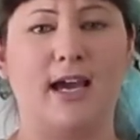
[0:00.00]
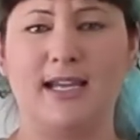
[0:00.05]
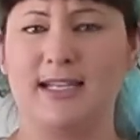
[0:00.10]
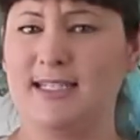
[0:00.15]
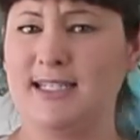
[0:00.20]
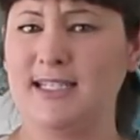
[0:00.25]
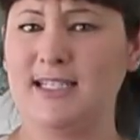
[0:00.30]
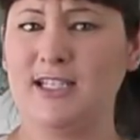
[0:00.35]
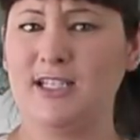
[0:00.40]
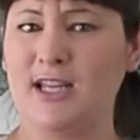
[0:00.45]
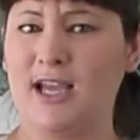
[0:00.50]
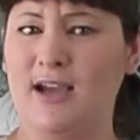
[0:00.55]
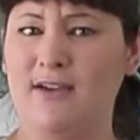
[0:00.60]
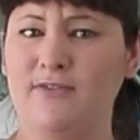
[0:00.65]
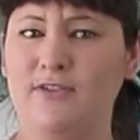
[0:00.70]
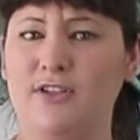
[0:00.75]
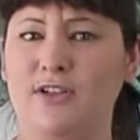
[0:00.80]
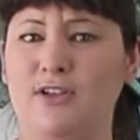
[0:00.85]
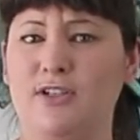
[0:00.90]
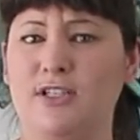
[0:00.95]
I didn't
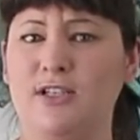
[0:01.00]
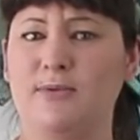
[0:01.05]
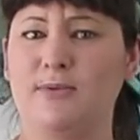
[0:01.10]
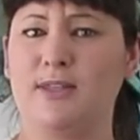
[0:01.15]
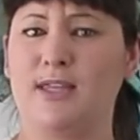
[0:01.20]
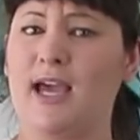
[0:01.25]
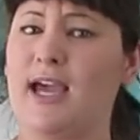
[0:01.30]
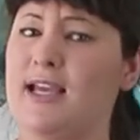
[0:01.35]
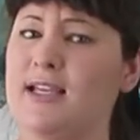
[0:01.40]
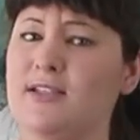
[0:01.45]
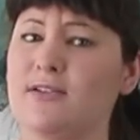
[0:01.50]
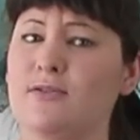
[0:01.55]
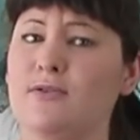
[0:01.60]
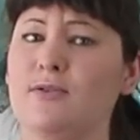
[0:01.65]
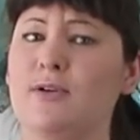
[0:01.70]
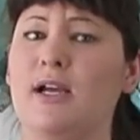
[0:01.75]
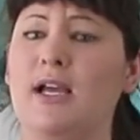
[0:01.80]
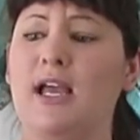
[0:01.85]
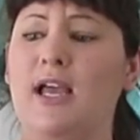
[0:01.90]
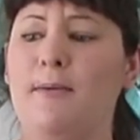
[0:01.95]
have to use it with
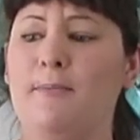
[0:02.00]
Hazel,